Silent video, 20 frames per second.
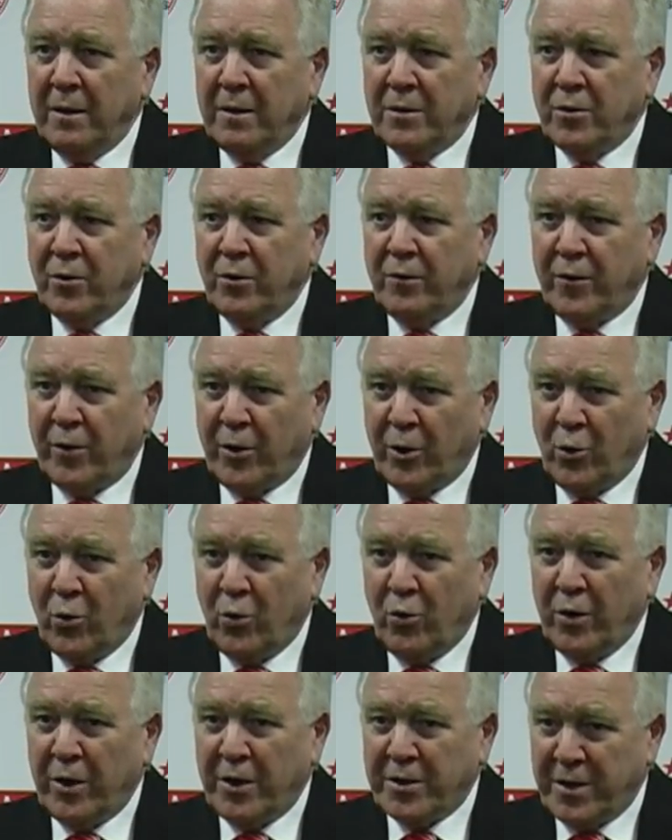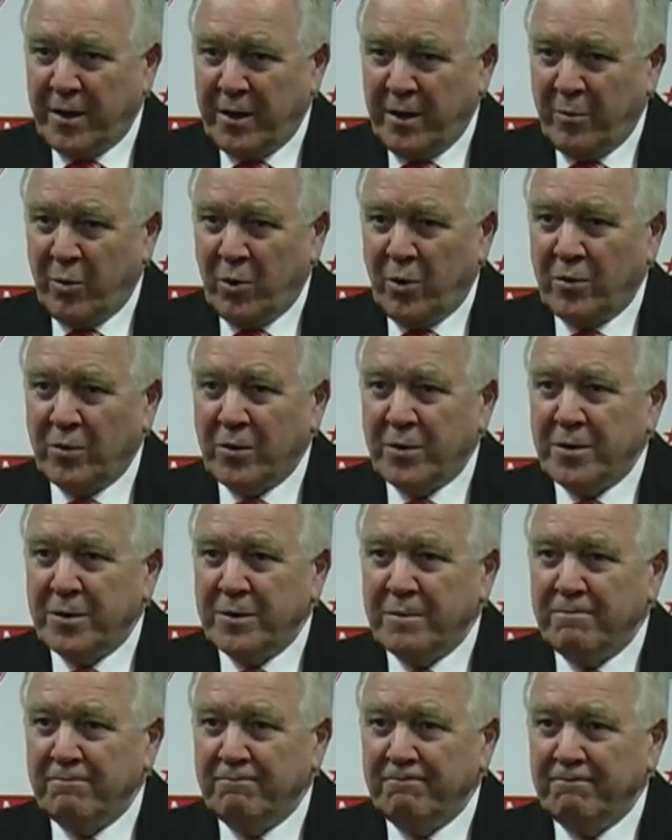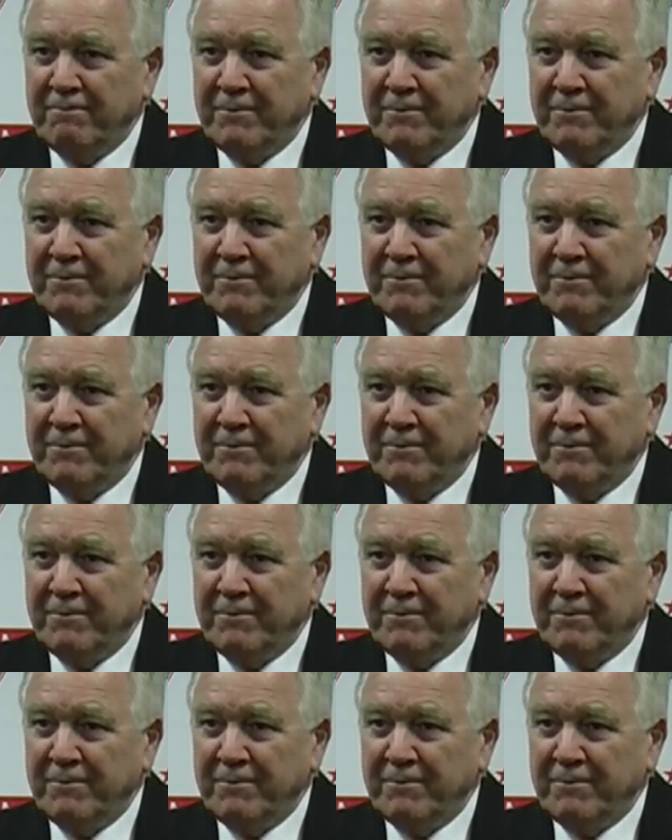he's good for a goal. It's in the box.